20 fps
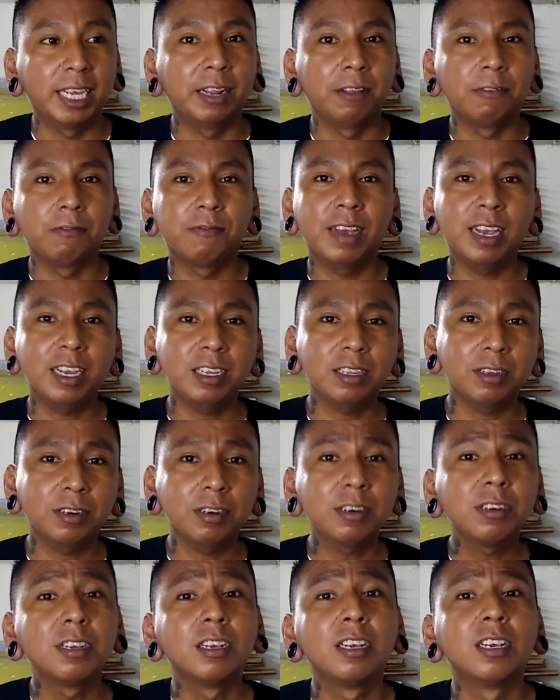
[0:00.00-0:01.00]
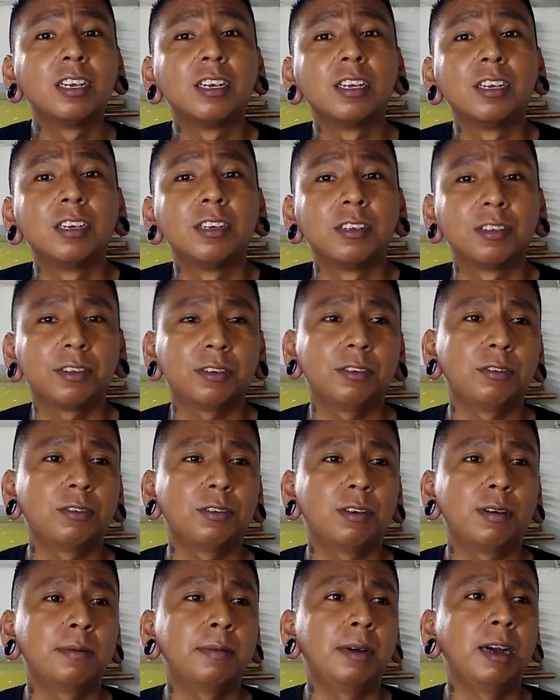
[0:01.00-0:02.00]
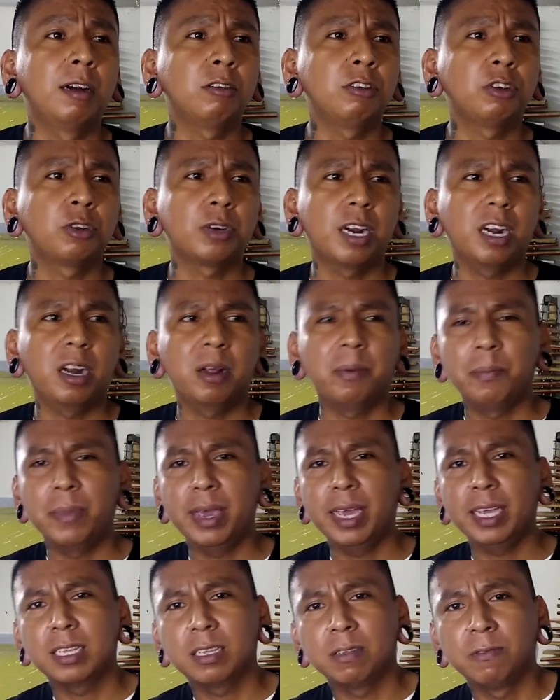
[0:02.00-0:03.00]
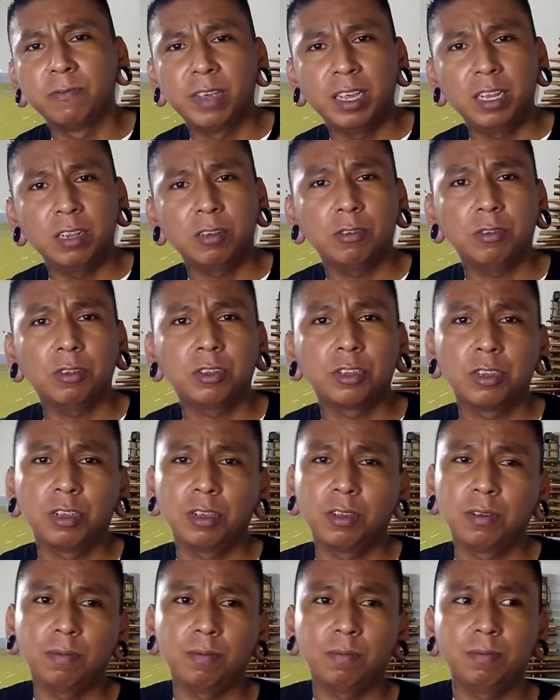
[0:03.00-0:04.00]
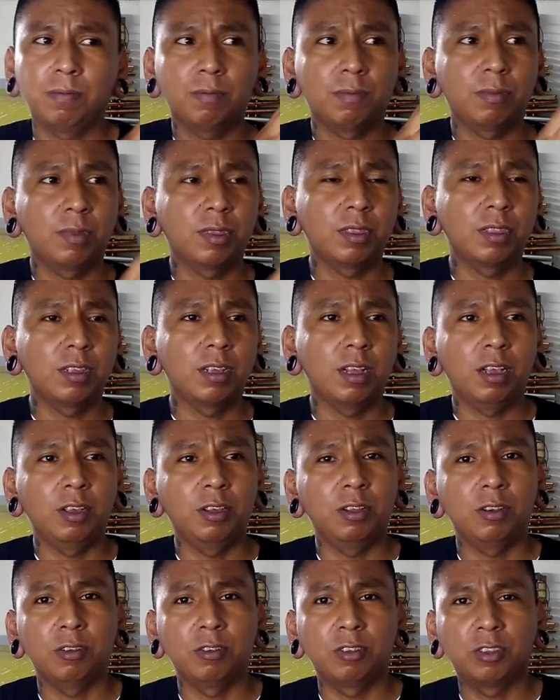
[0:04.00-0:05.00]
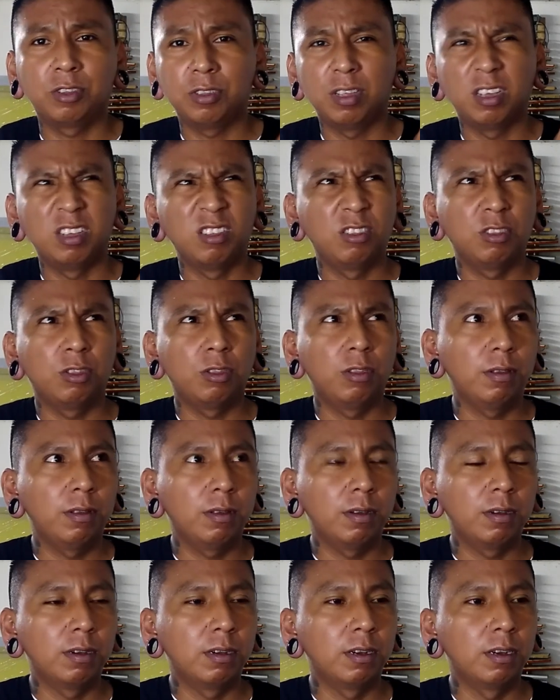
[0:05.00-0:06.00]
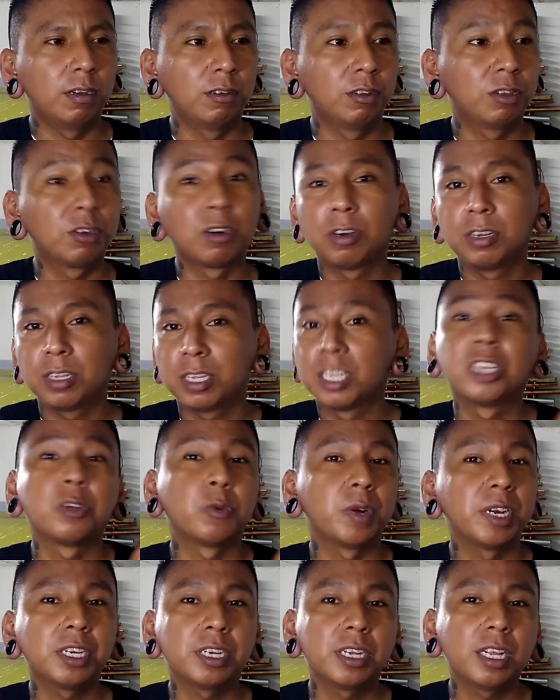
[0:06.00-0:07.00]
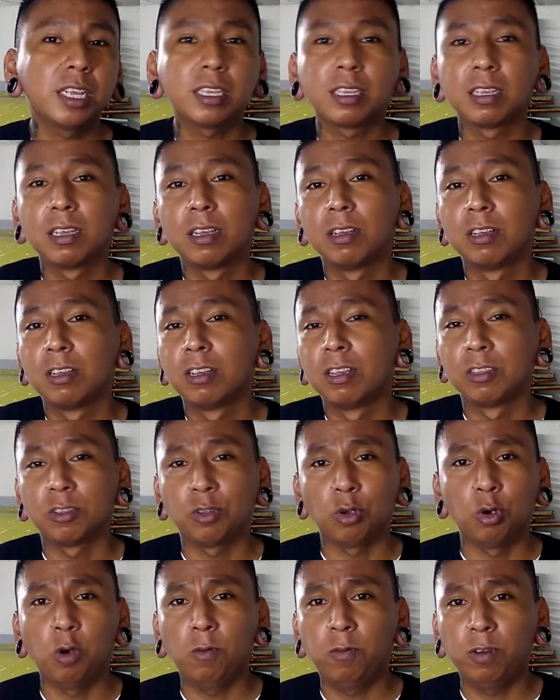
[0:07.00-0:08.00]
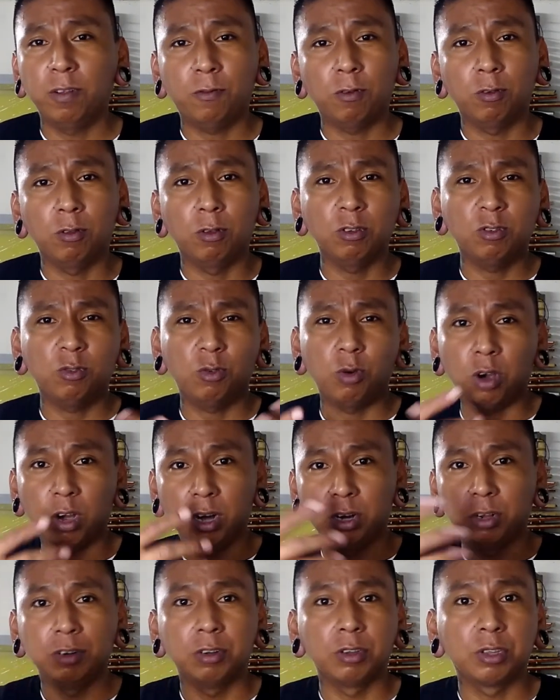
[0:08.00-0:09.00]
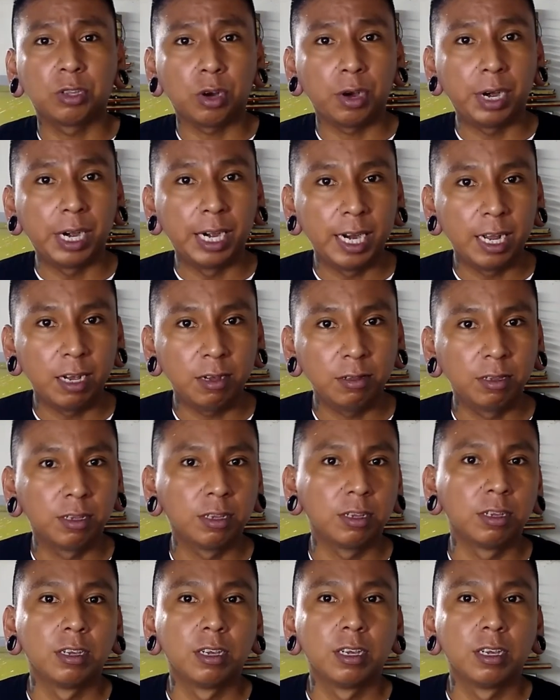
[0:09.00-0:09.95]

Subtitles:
getting faster. So I'm gonna try to make some videos, you know, certain situations. So hopefully for those who are, you know, starting out,